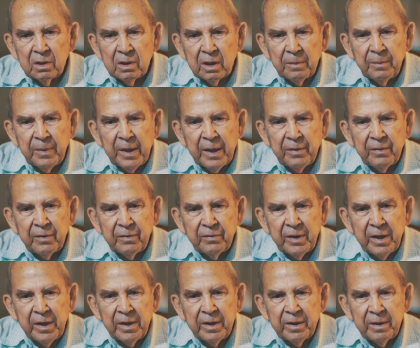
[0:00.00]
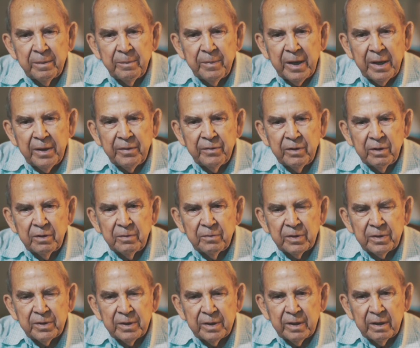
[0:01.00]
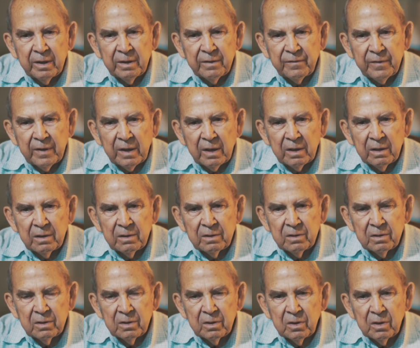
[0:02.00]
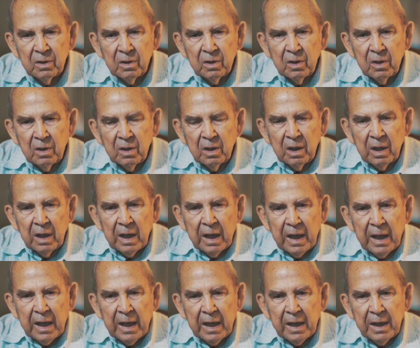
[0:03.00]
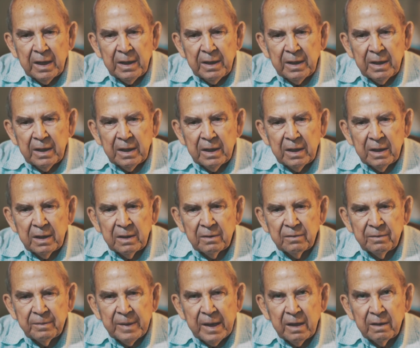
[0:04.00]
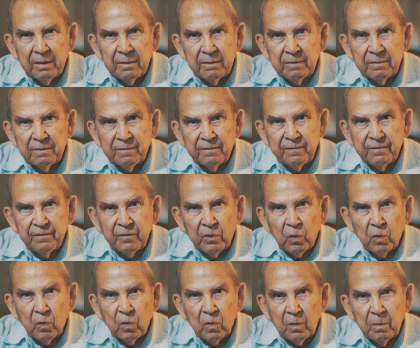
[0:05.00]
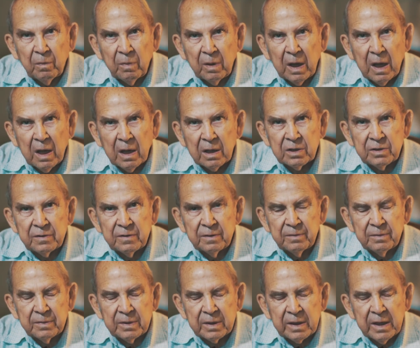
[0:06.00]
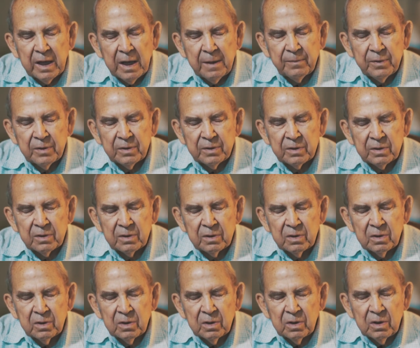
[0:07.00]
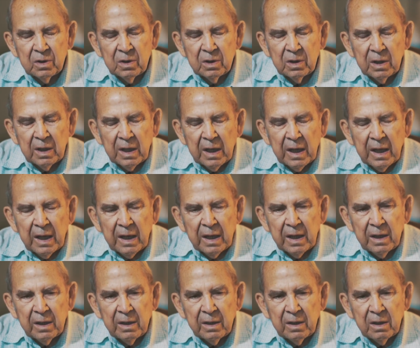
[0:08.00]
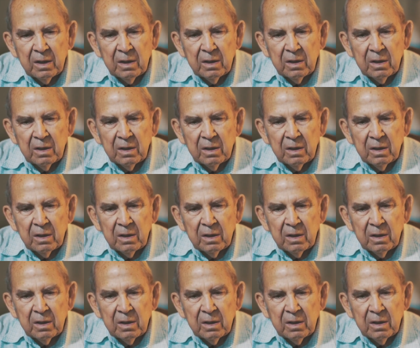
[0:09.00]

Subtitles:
rented a bedroom with another fellow, and about 4 blocks from the campus. And